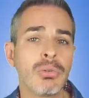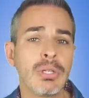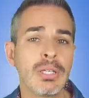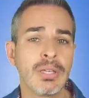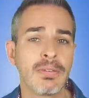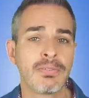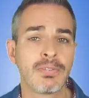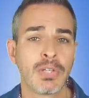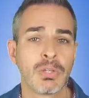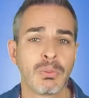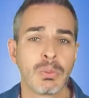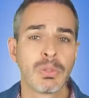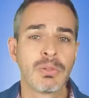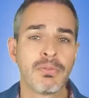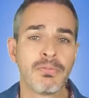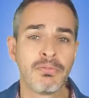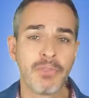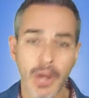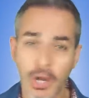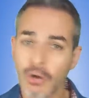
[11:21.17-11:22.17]
if you would
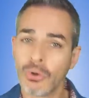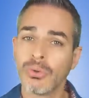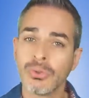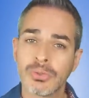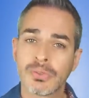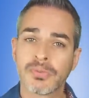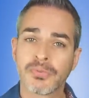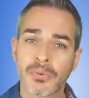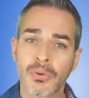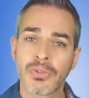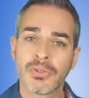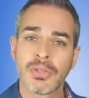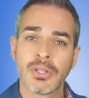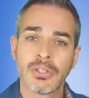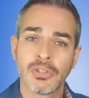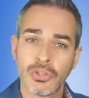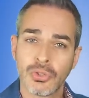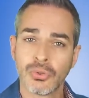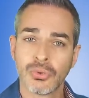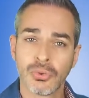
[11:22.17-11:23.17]
vote for the
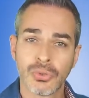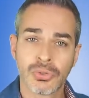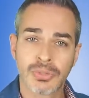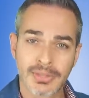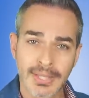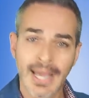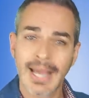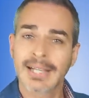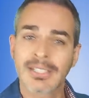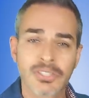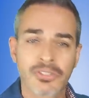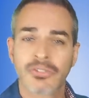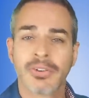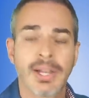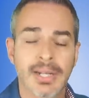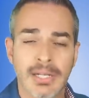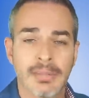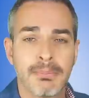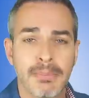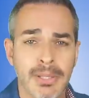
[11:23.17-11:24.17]
new tax
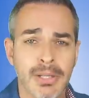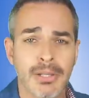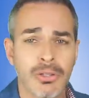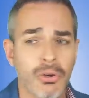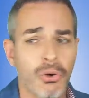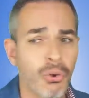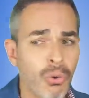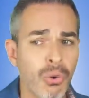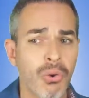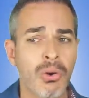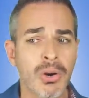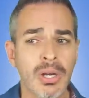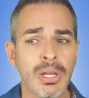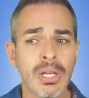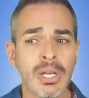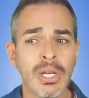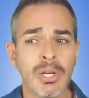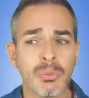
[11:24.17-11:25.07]
credit bill or